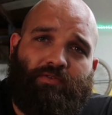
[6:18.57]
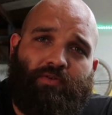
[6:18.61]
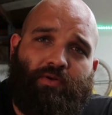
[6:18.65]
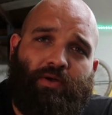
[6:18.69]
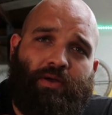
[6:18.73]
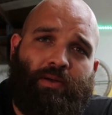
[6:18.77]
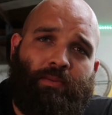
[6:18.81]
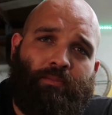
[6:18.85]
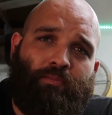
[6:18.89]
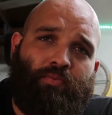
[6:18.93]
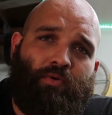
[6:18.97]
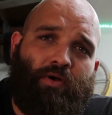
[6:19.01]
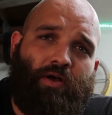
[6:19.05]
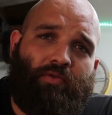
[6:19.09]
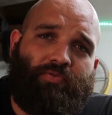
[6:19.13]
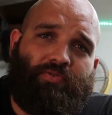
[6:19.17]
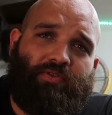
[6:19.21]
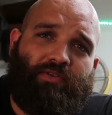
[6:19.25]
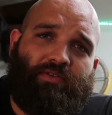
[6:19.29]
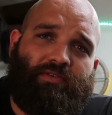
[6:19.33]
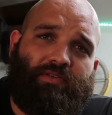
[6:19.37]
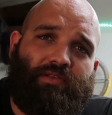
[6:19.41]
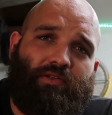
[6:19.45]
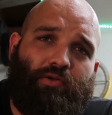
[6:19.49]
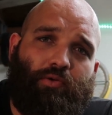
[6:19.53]
So I brought
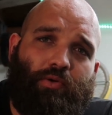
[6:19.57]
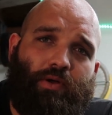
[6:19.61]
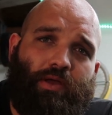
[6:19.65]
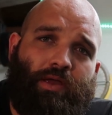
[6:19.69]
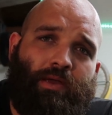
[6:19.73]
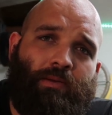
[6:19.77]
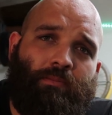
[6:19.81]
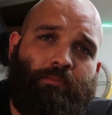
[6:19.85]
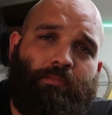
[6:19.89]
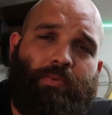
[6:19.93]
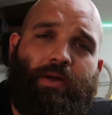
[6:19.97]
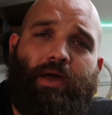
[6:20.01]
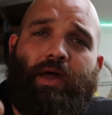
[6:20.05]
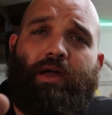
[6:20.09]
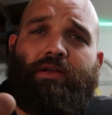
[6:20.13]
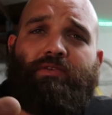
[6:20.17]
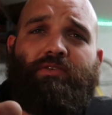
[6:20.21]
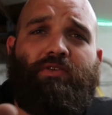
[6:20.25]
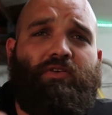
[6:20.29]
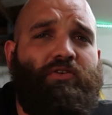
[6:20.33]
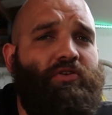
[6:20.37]
this little impact.